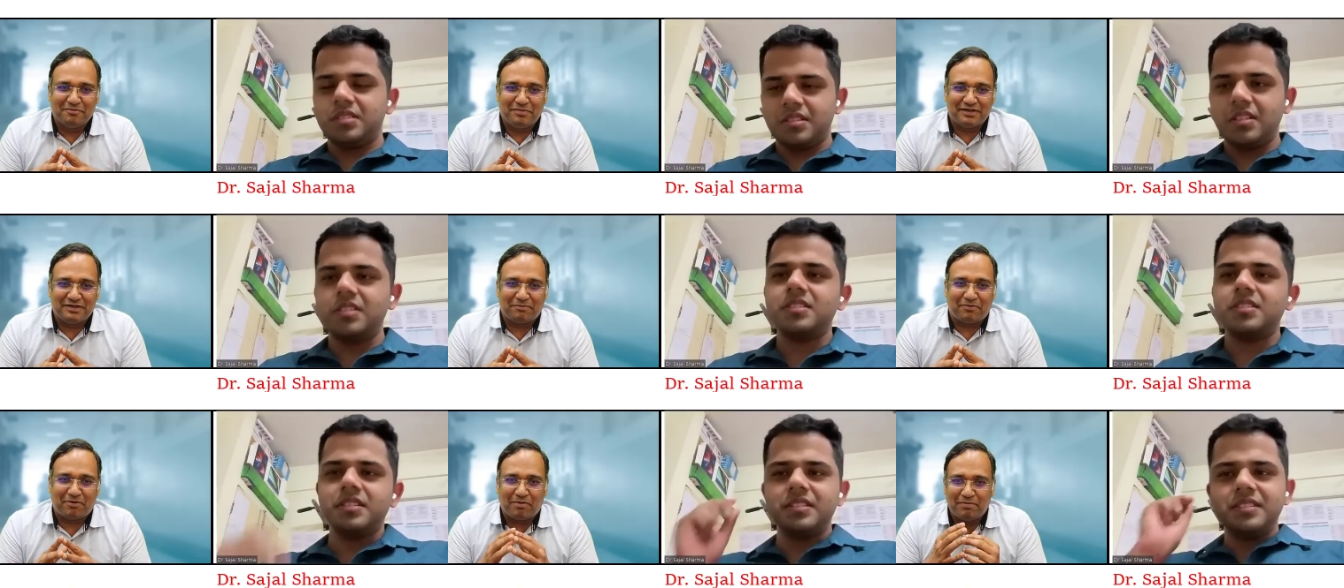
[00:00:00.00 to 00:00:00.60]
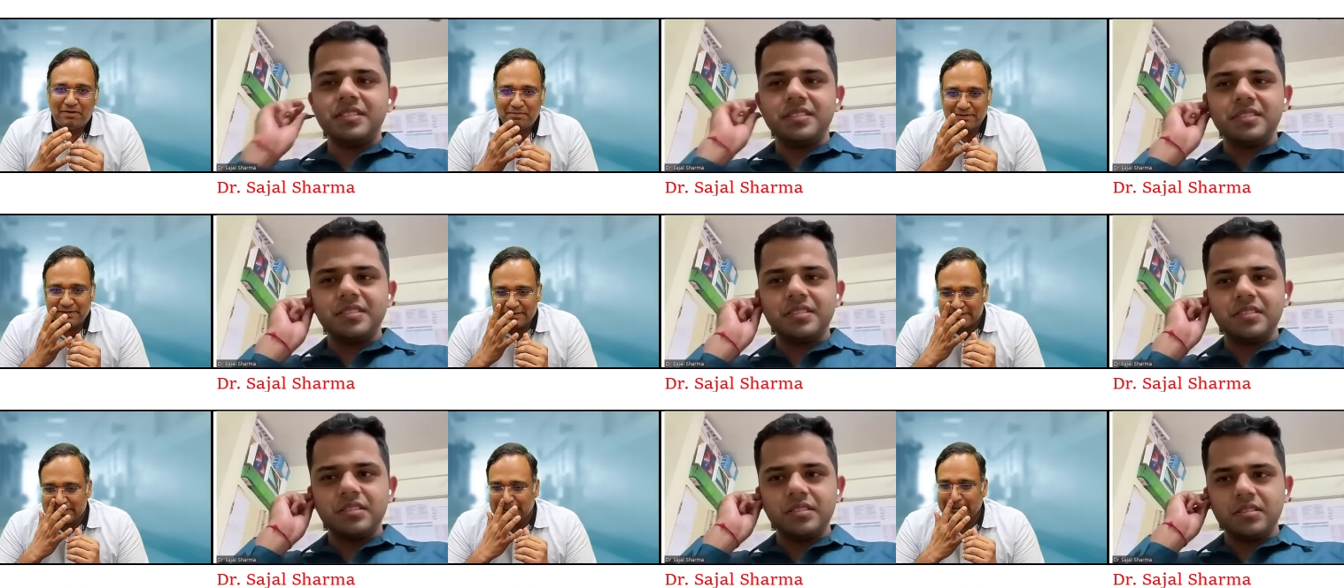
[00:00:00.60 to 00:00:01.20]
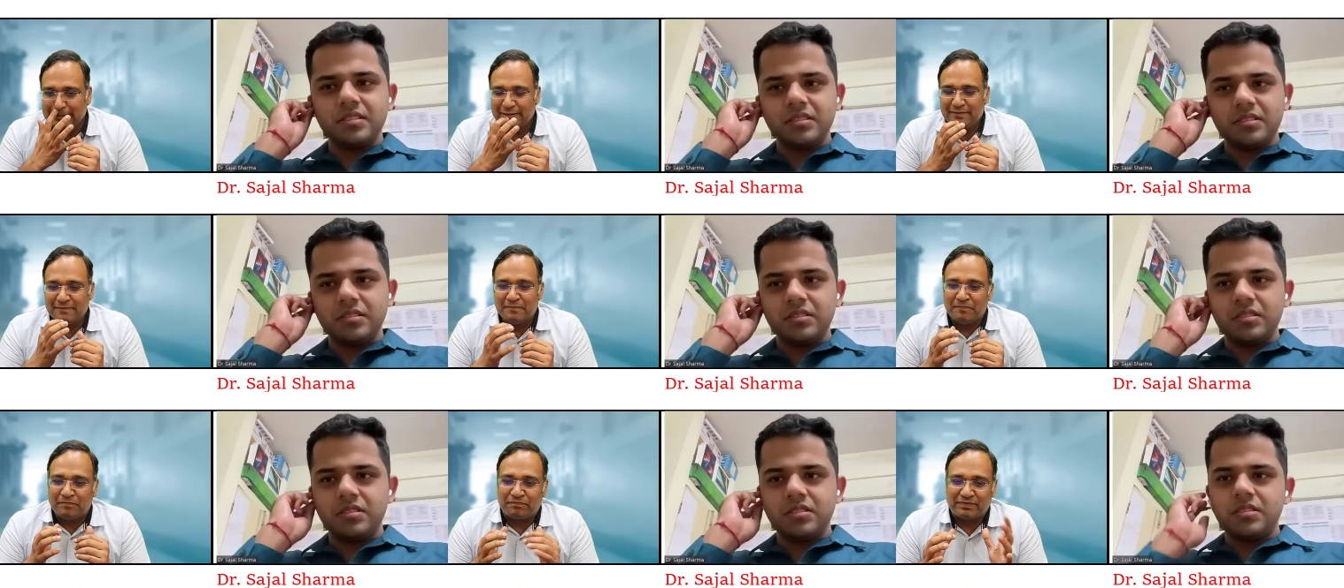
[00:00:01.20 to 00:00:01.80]
Speaker 1: Yes, but the problem is,
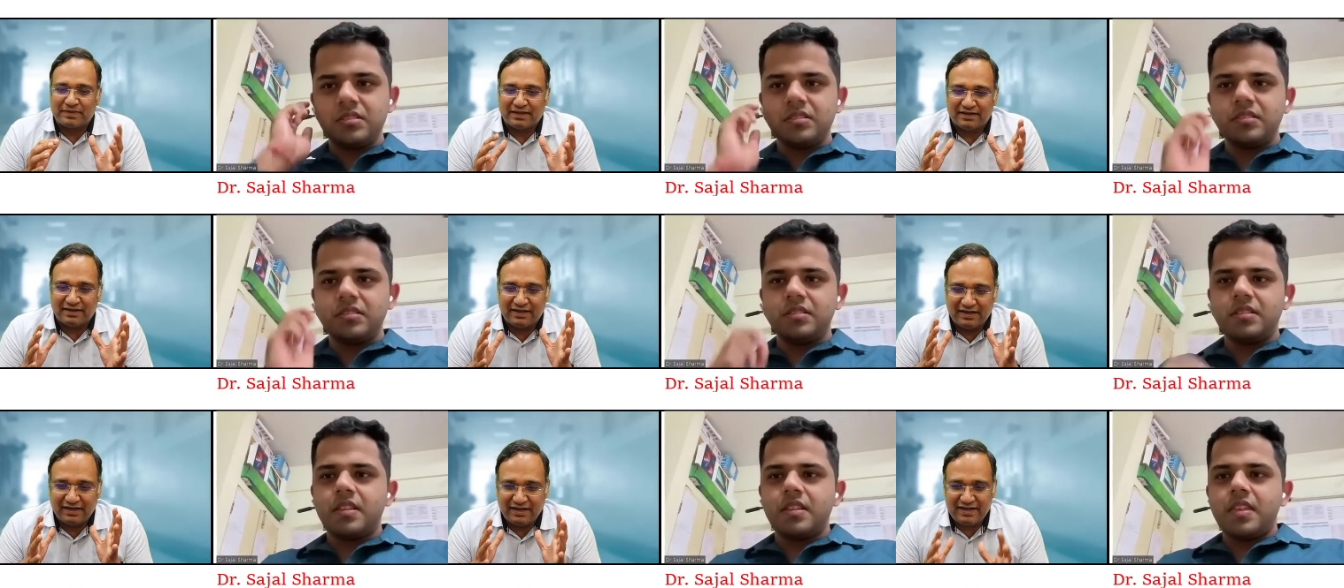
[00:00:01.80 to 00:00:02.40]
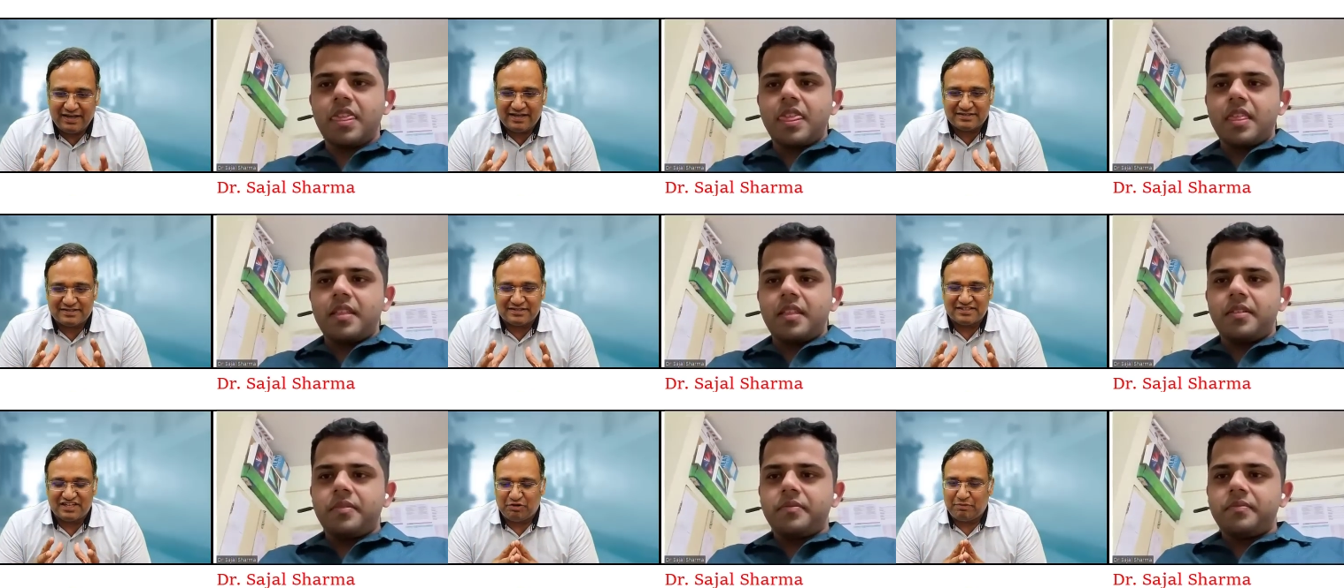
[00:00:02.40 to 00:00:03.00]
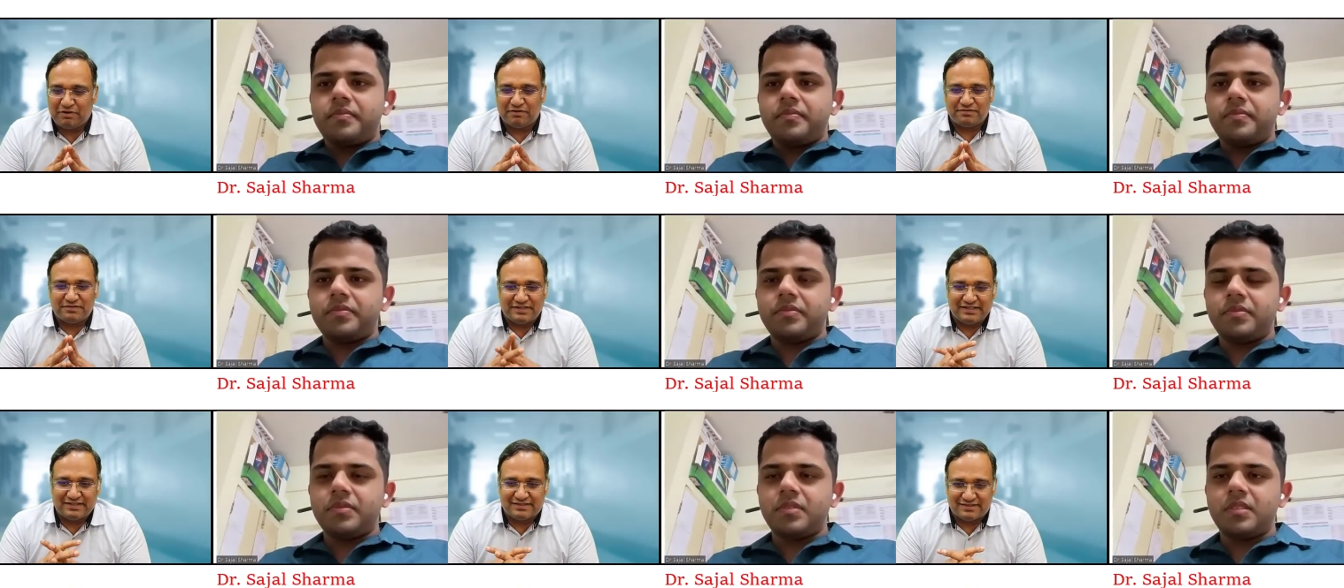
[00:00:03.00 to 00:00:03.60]
in INISS, the number
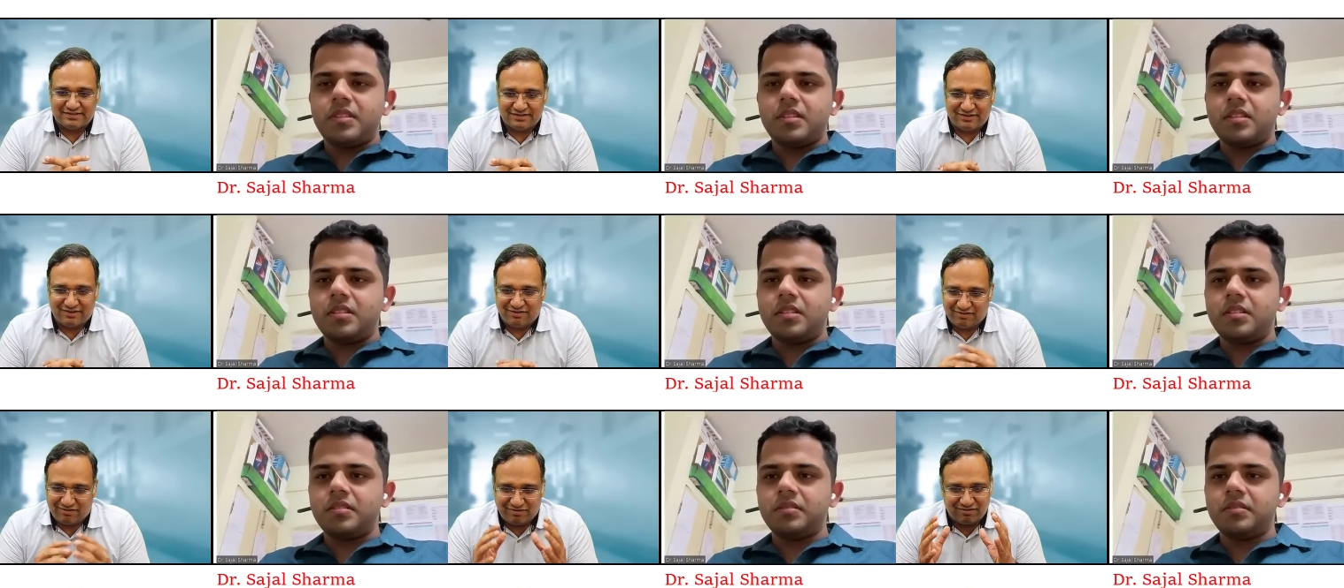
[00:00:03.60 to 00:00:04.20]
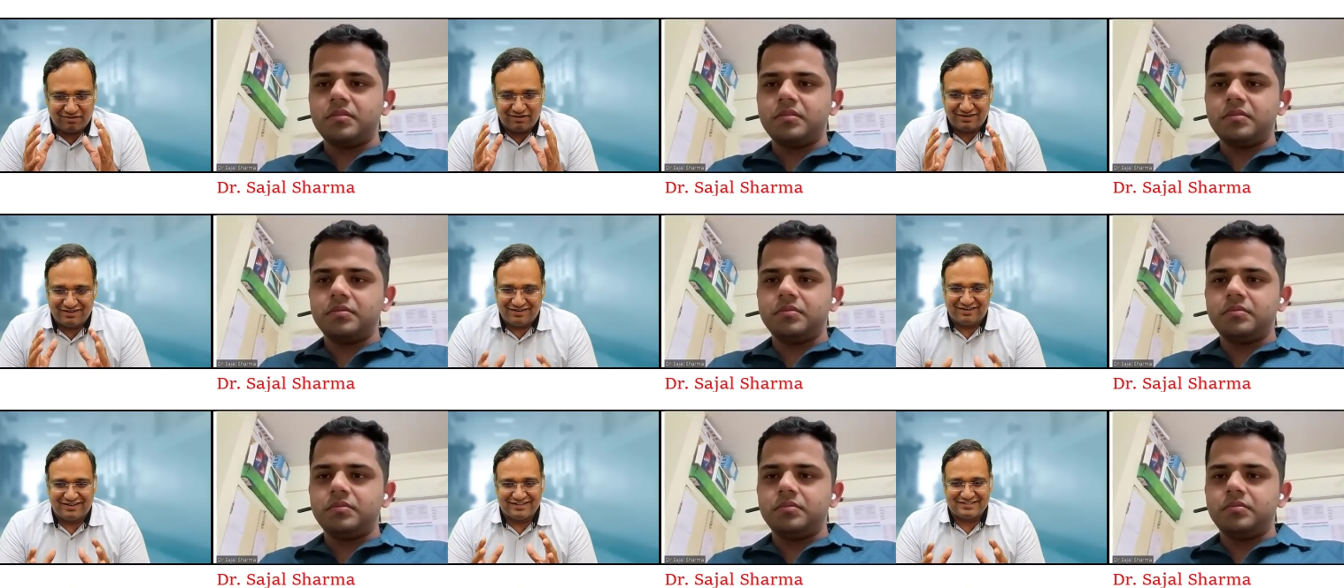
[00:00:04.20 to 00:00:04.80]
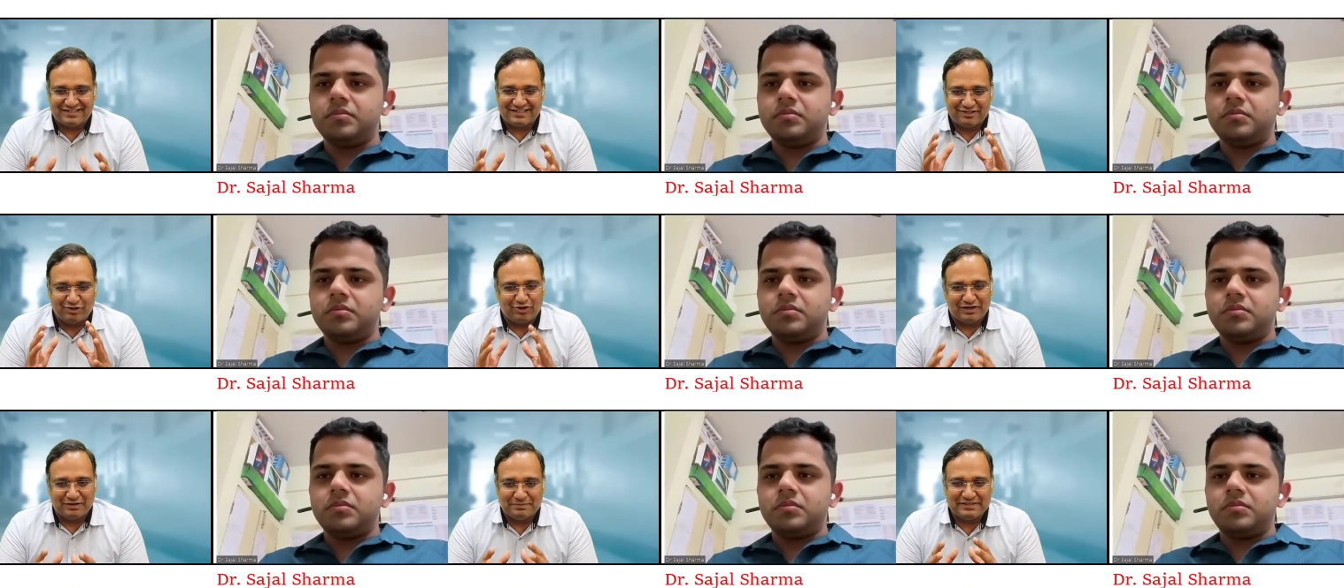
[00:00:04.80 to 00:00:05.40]
of seats are
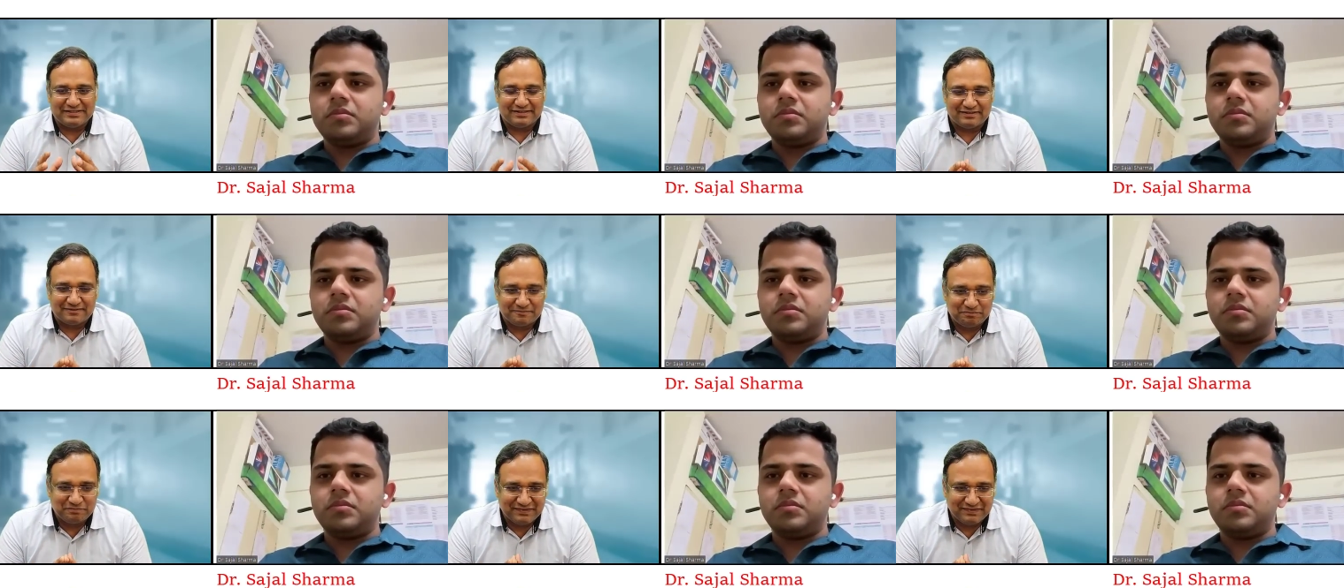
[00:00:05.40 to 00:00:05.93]
restricted or limited.